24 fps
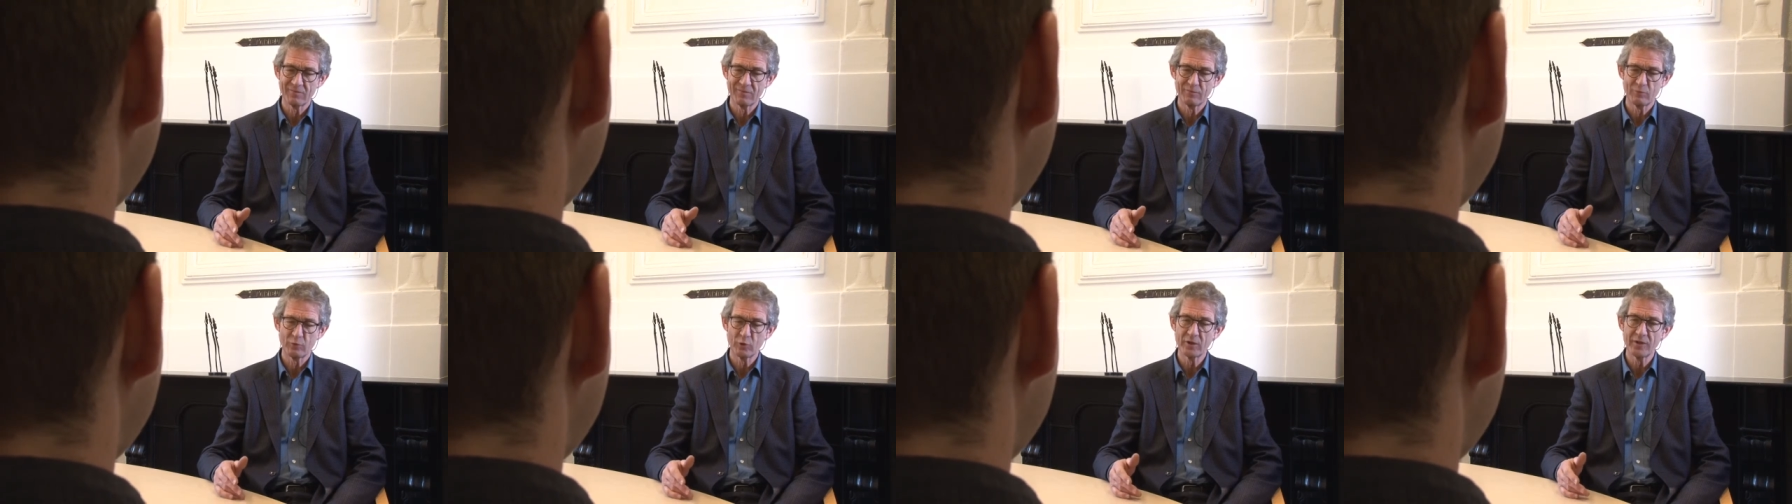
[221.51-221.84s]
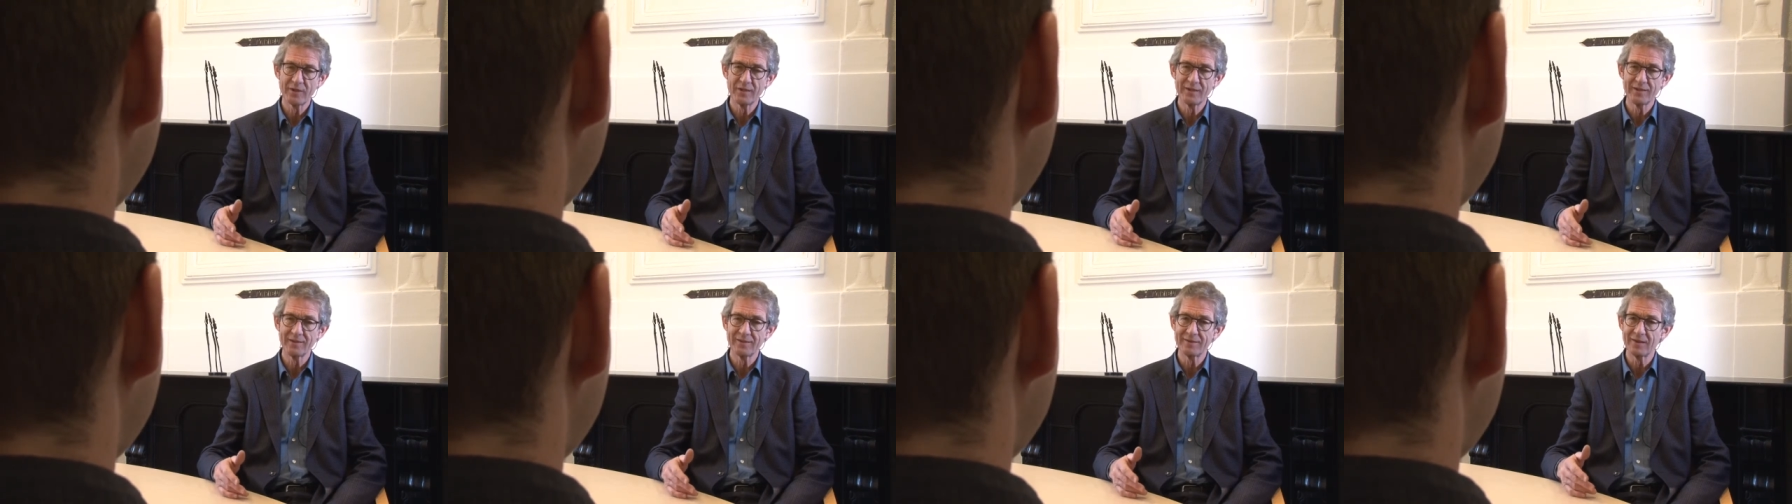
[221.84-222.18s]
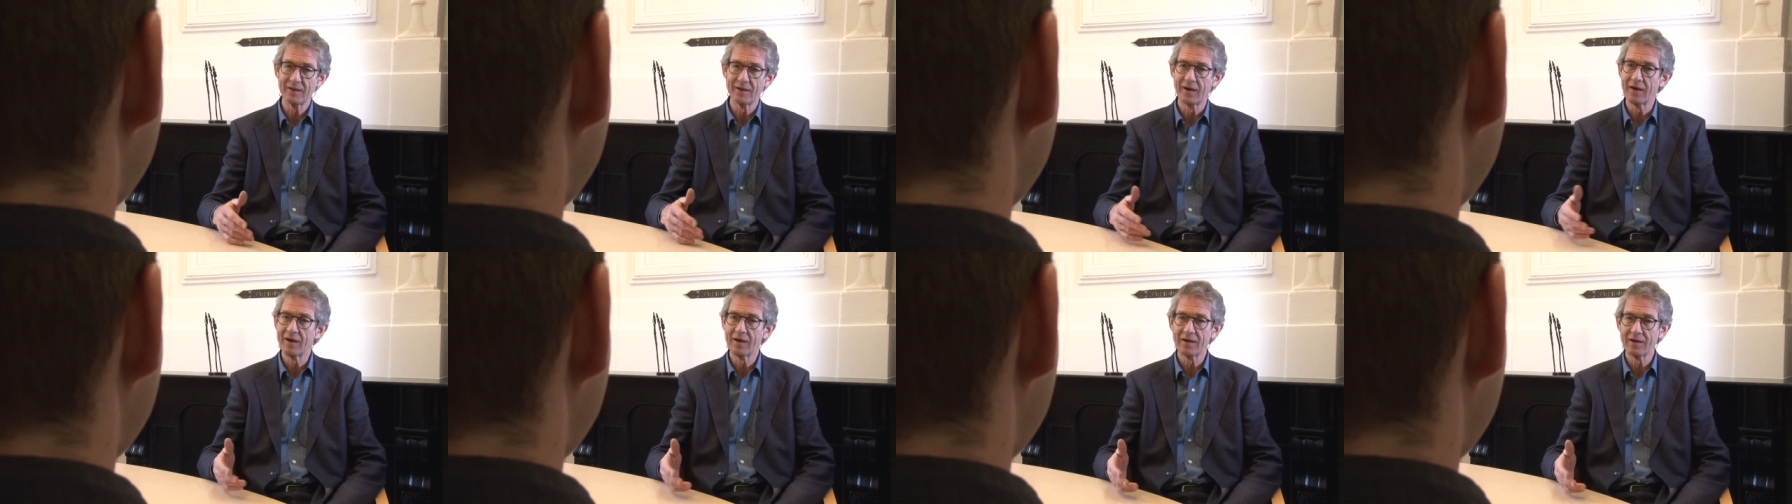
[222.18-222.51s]
would need
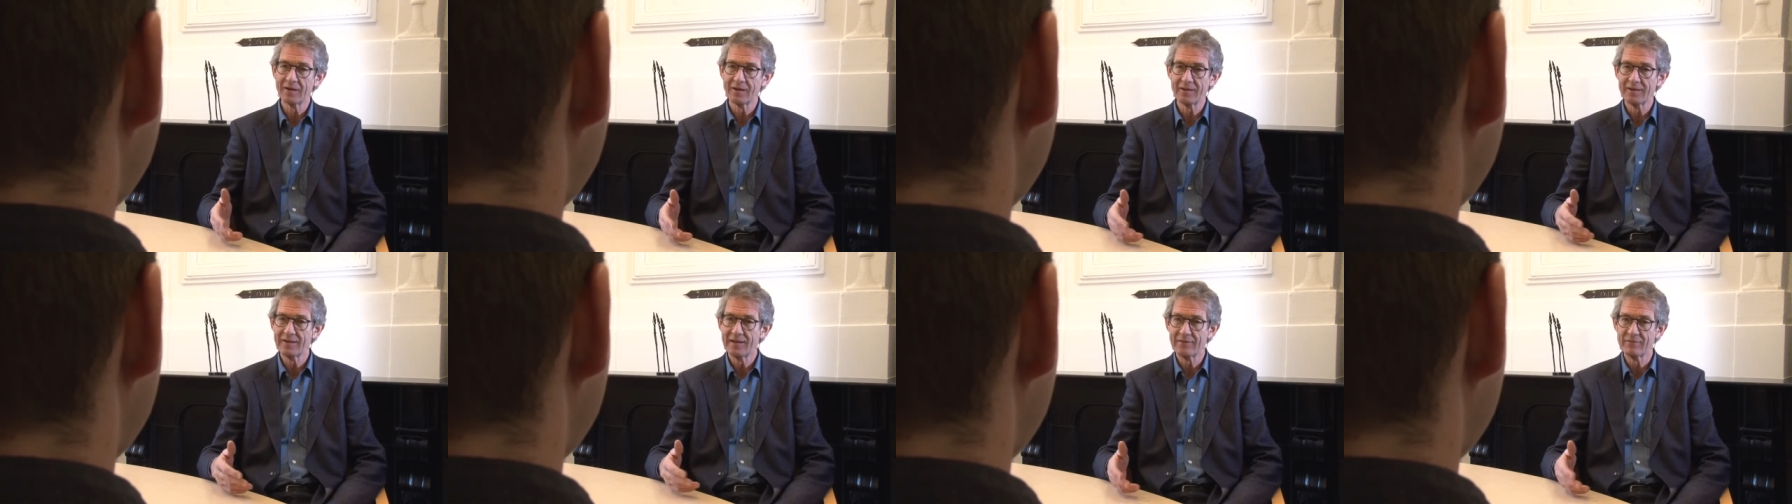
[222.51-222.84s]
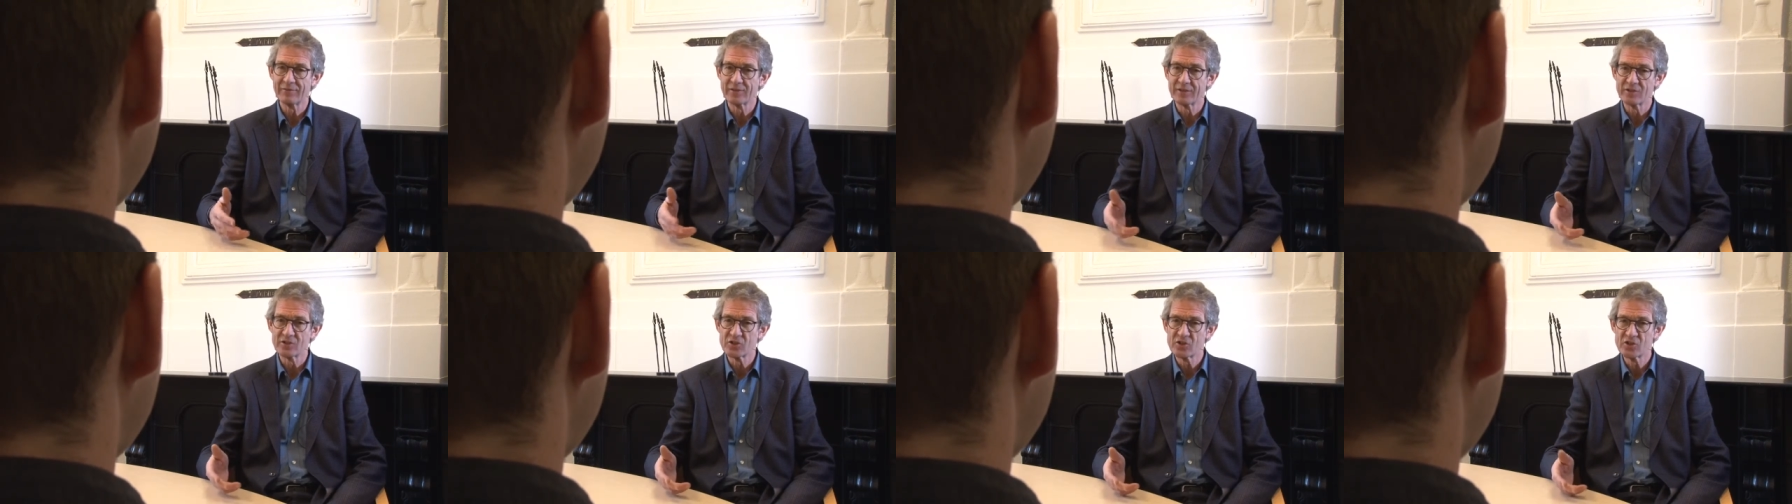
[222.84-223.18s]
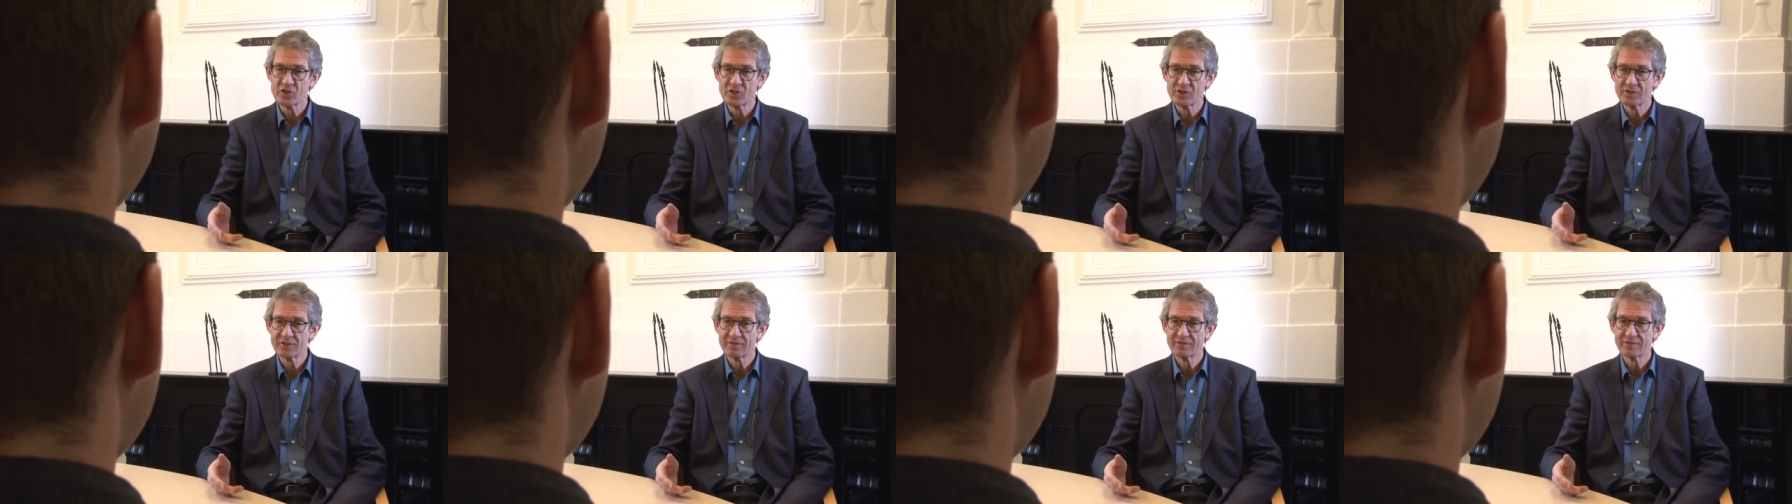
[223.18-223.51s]
a high
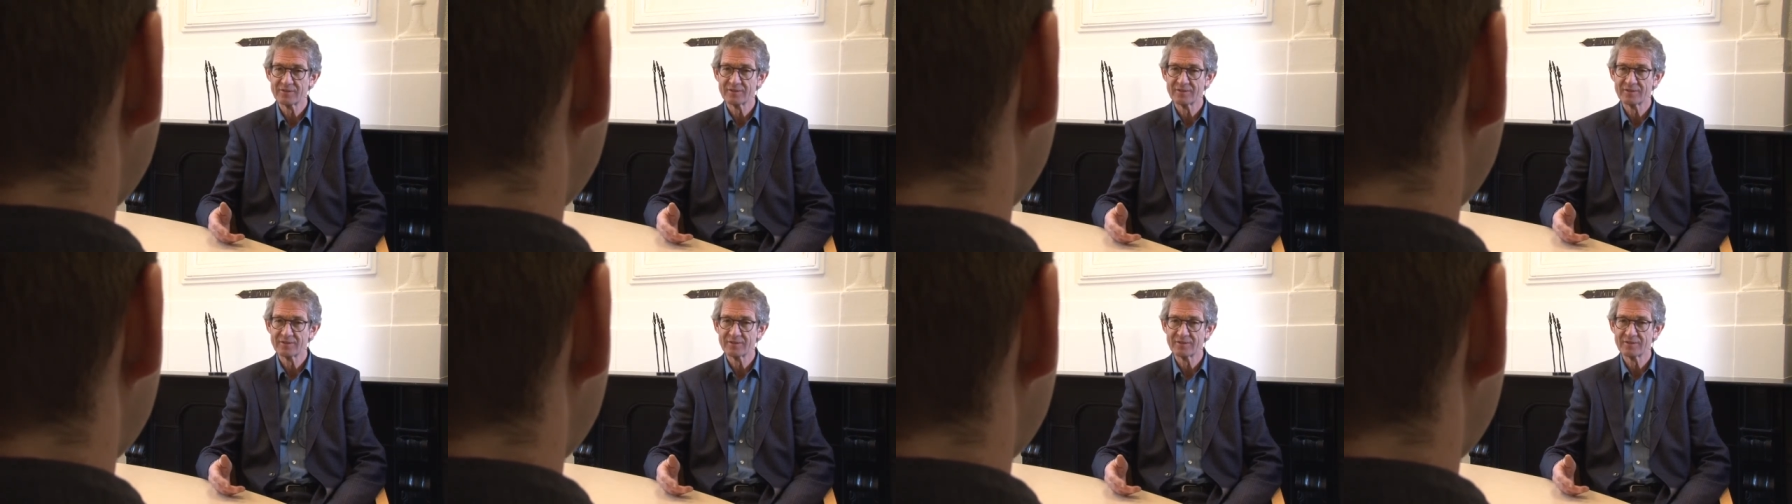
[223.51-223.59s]
average